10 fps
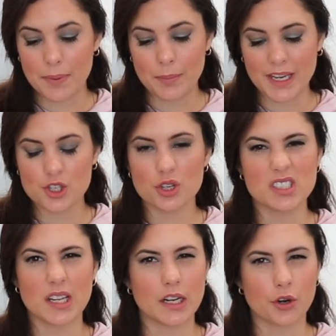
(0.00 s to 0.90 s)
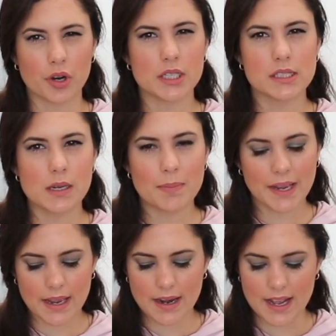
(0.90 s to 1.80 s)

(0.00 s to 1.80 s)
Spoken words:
but make sure it's not a crusty baguette.